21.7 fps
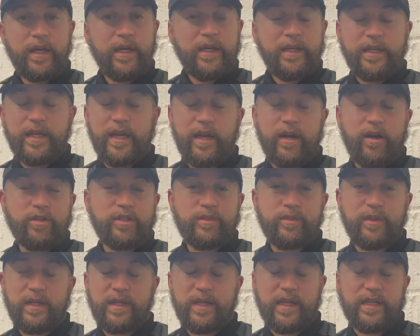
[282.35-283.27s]
Yeah,
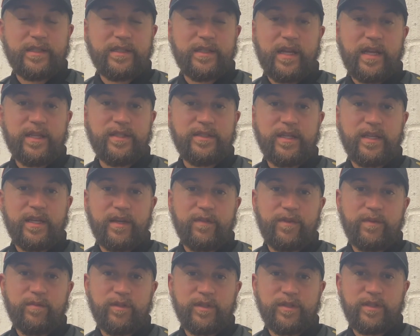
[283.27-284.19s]
ultimately, that is it. I
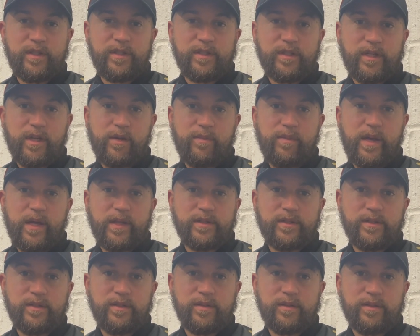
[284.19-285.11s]
think we just need to go back
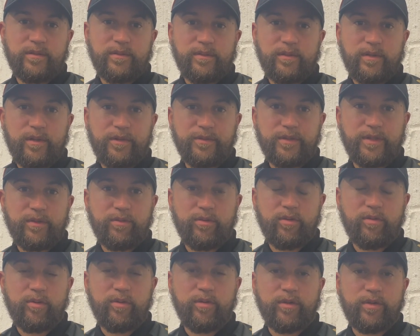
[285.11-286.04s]
to, obviously,
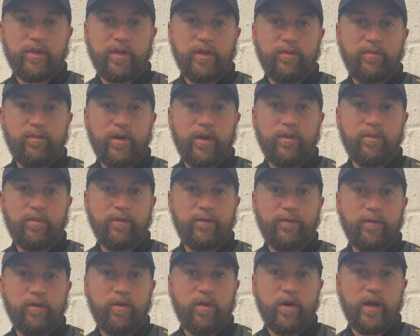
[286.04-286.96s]
what we were doing well
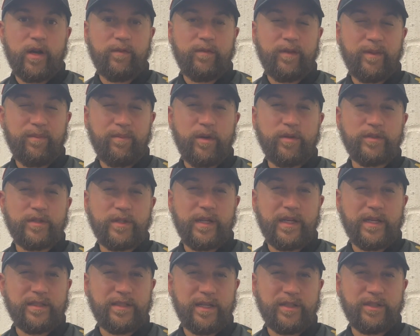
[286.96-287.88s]
before. And I think most of
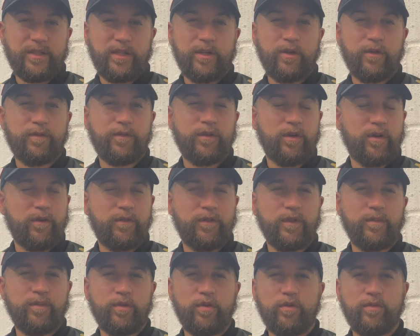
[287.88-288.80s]
that is actually
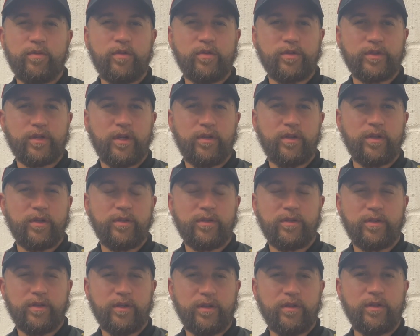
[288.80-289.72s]
off the ball more so
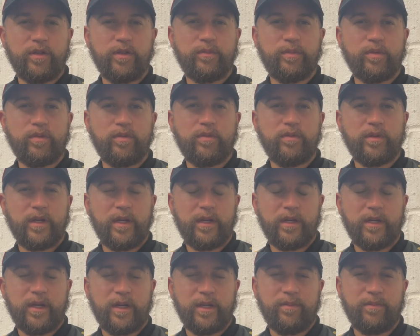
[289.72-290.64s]
than on the ball.
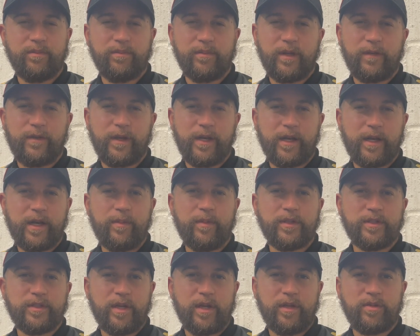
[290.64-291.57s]
I think a
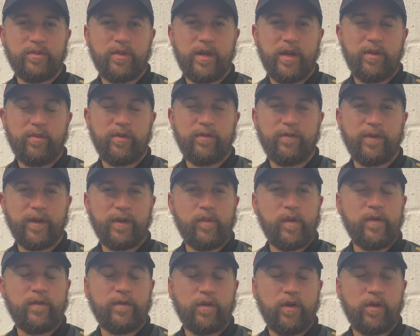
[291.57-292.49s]
couple of times where we think
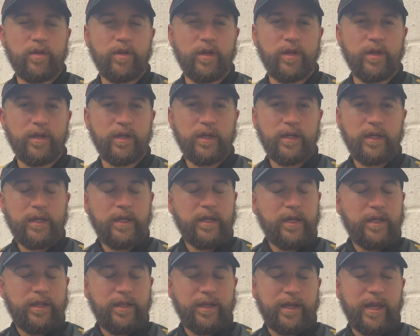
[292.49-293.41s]
we've got the
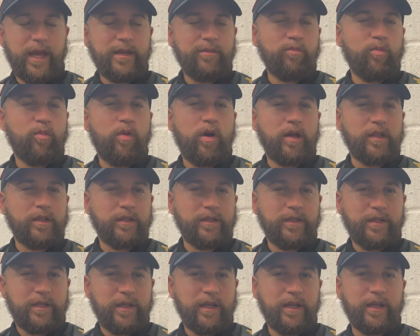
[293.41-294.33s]
game
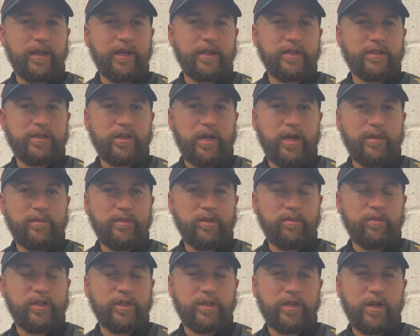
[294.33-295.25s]
won at times,
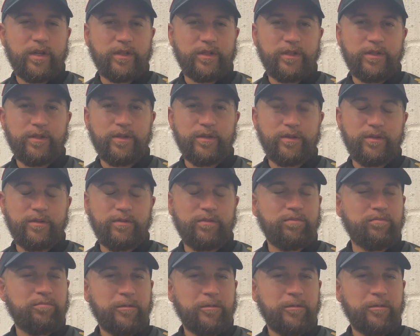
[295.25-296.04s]
and we start to do